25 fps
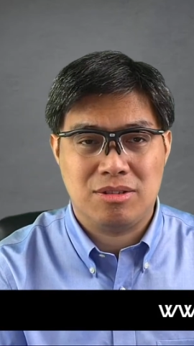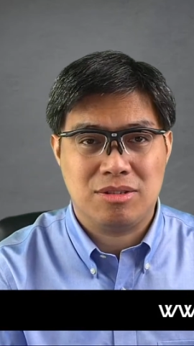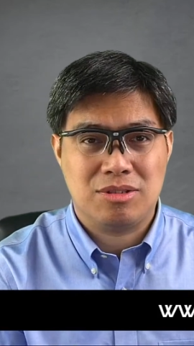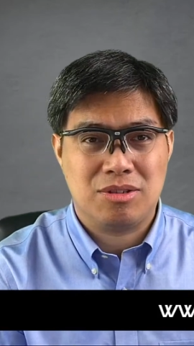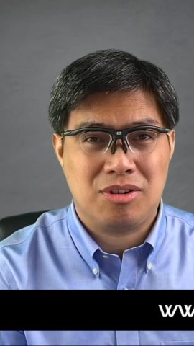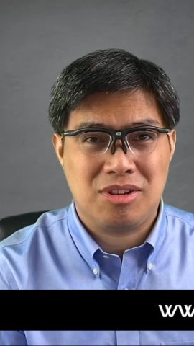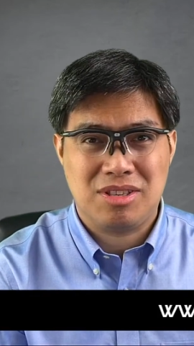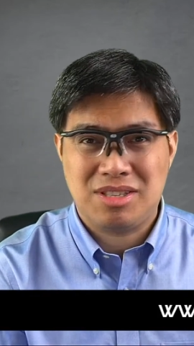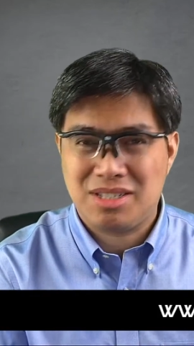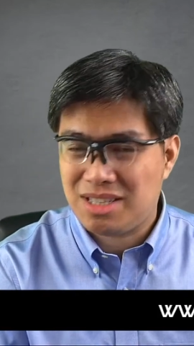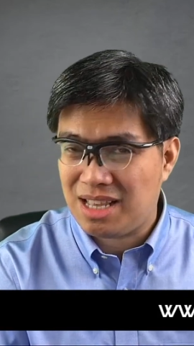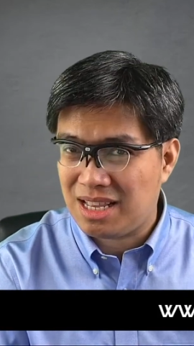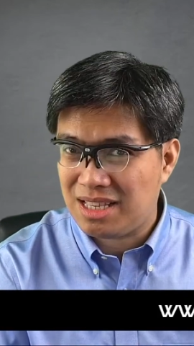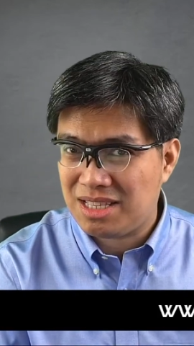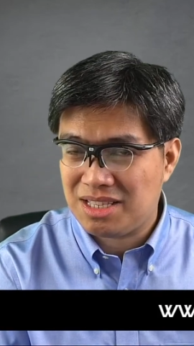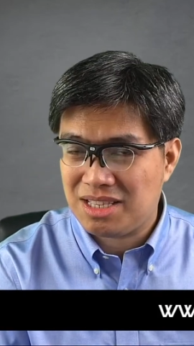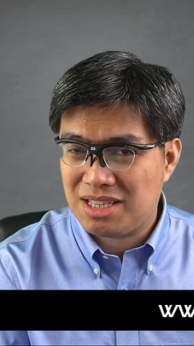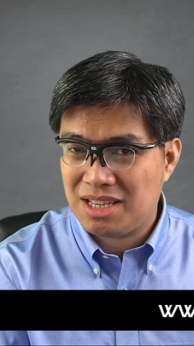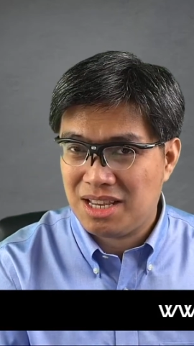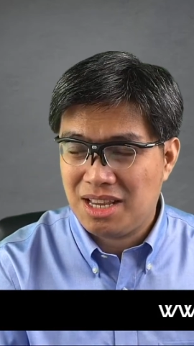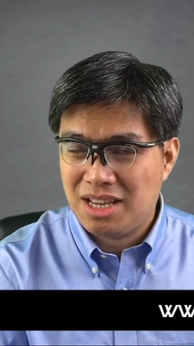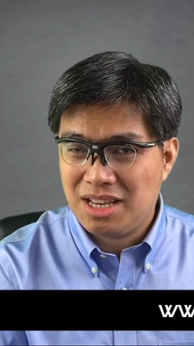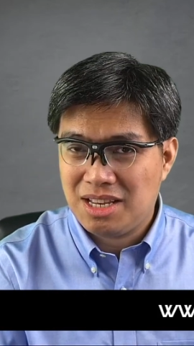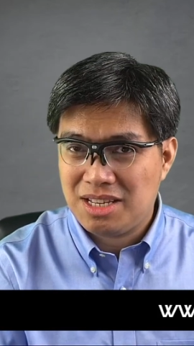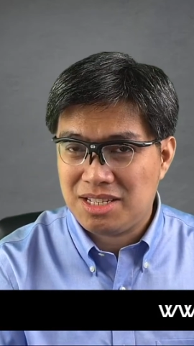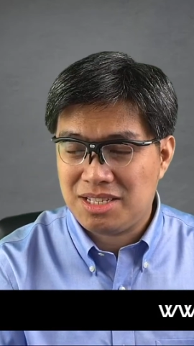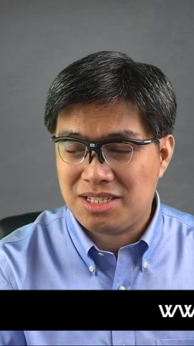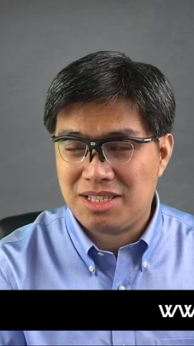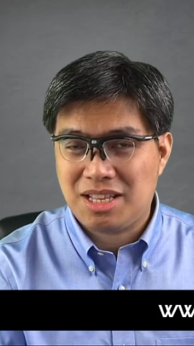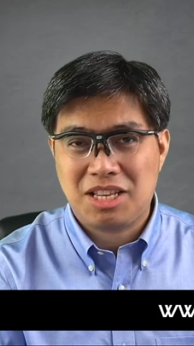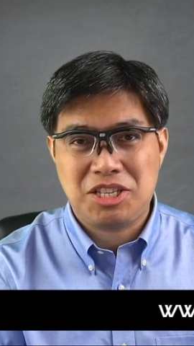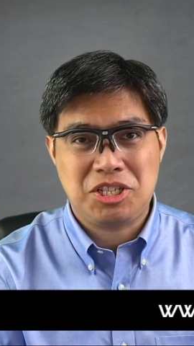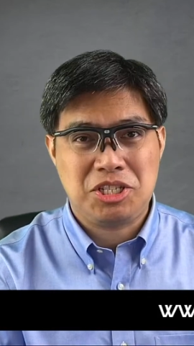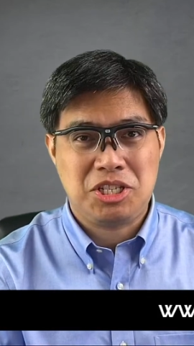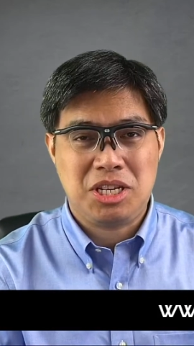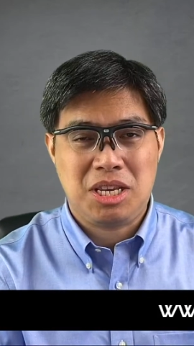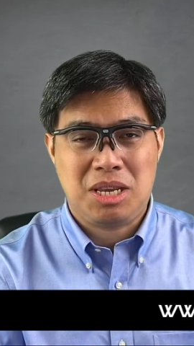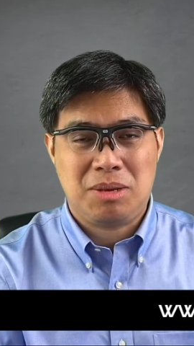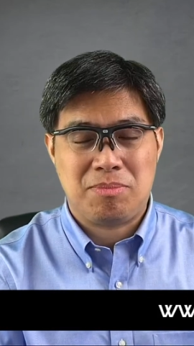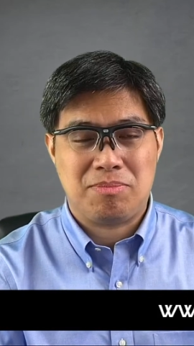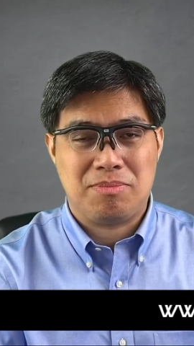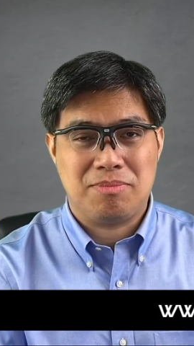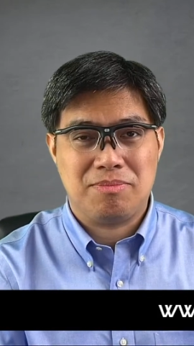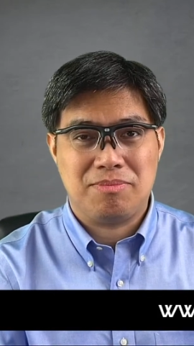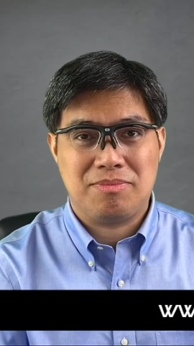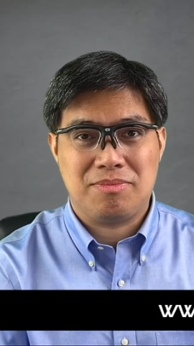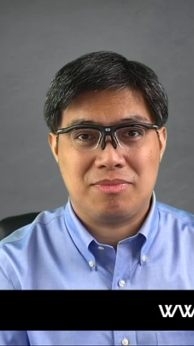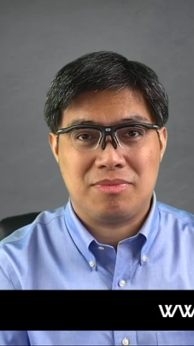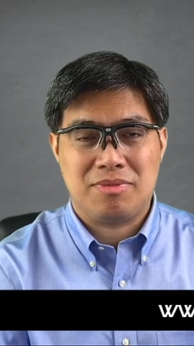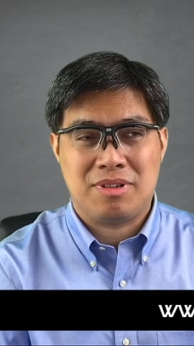So it's not cheap,
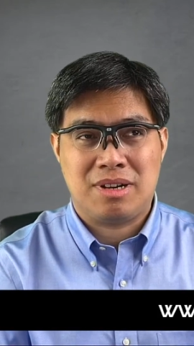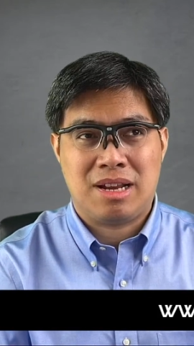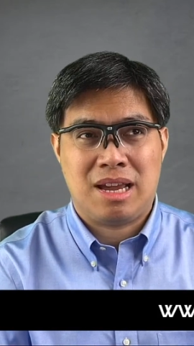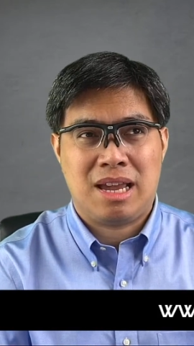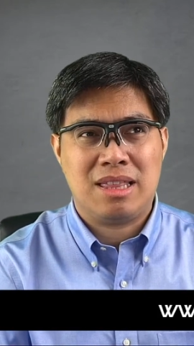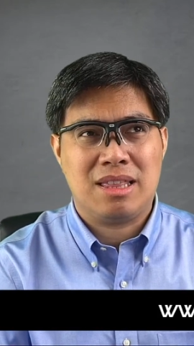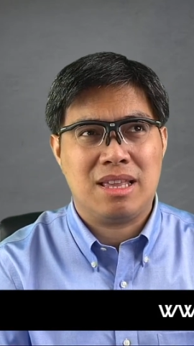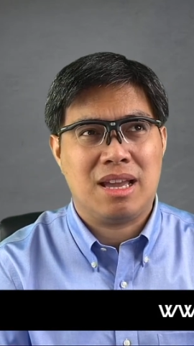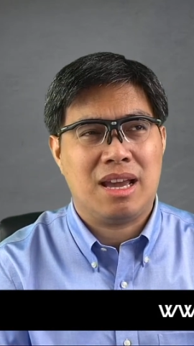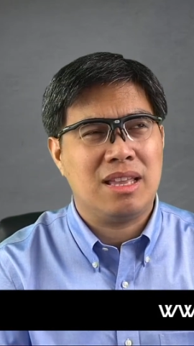right?